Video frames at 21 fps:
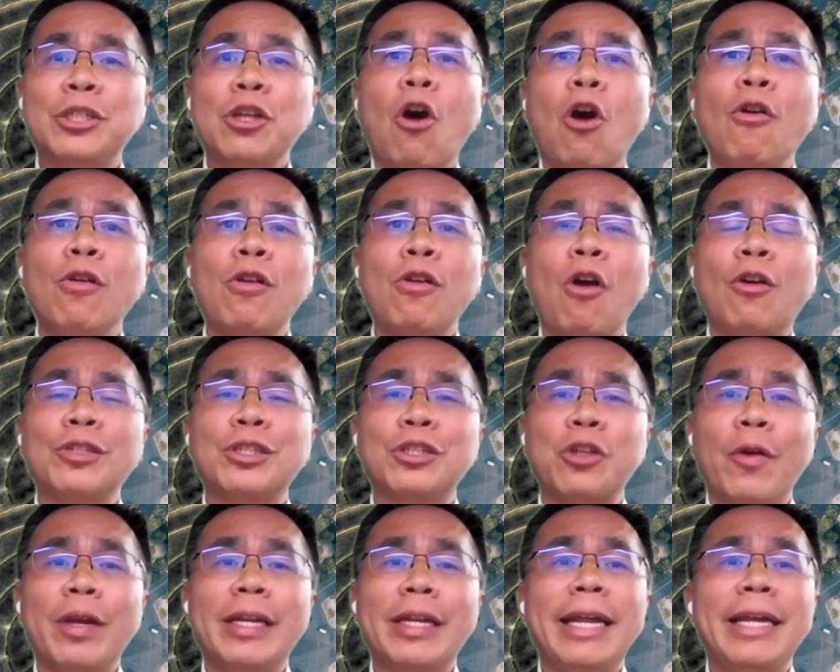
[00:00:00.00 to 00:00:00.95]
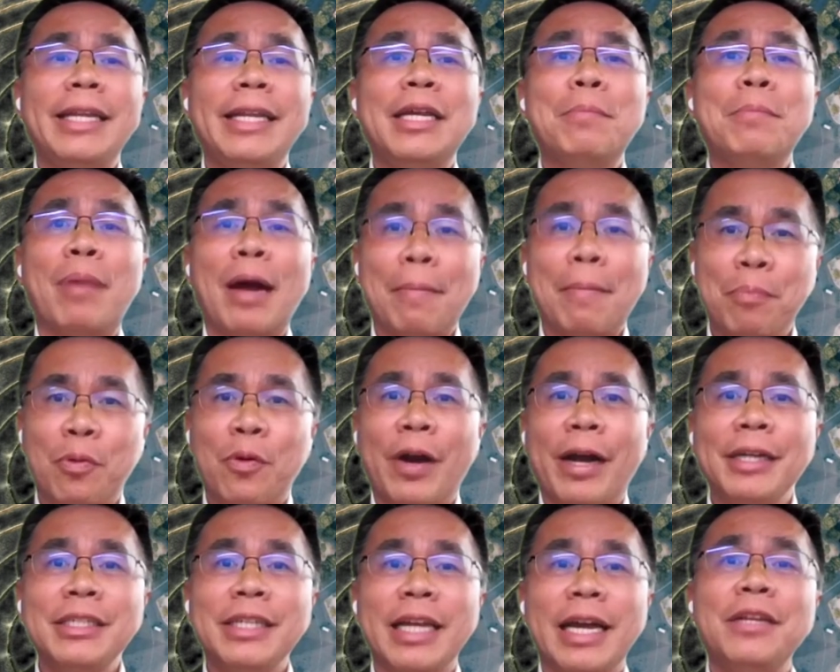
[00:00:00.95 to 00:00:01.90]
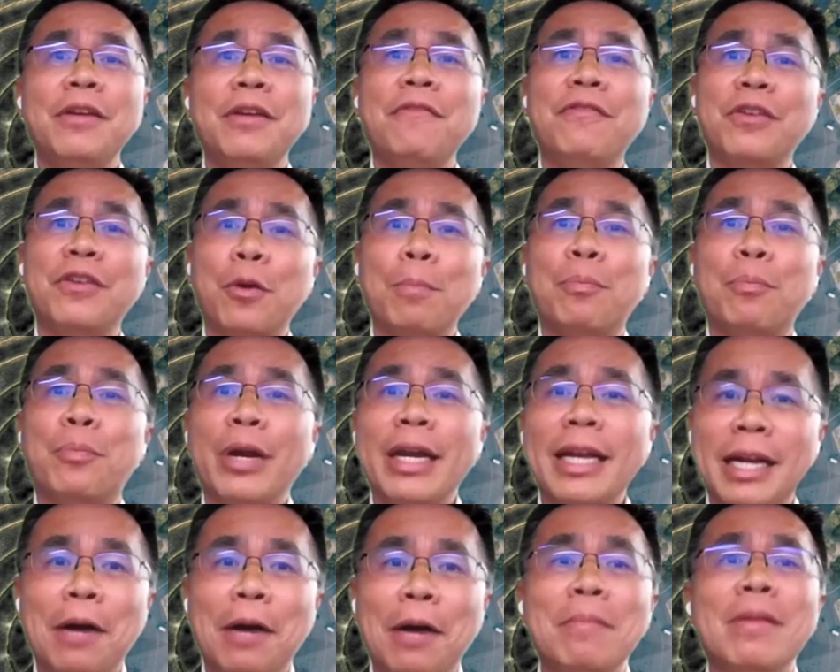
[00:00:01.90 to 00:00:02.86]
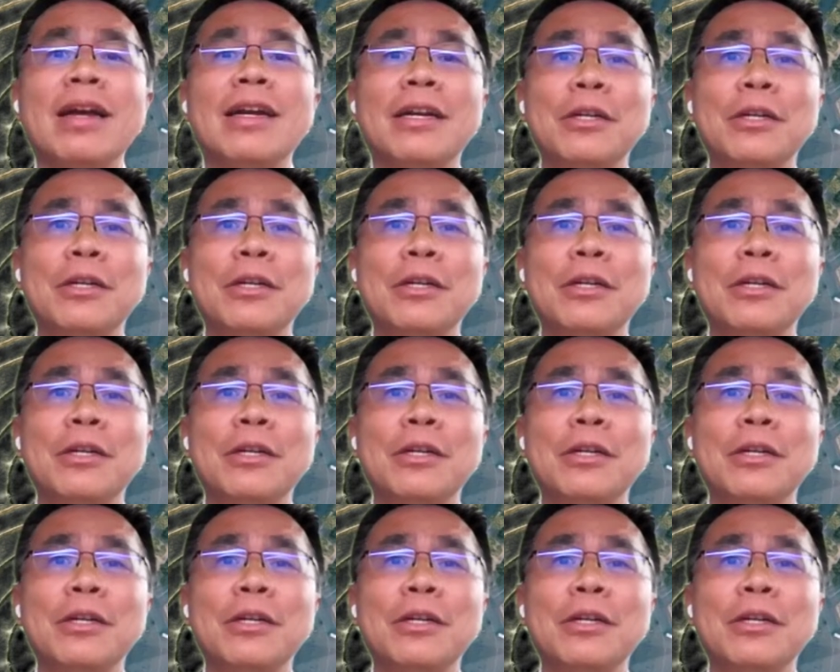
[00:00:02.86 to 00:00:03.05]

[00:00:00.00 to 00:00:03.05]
all consolidated by price, and if you could break up,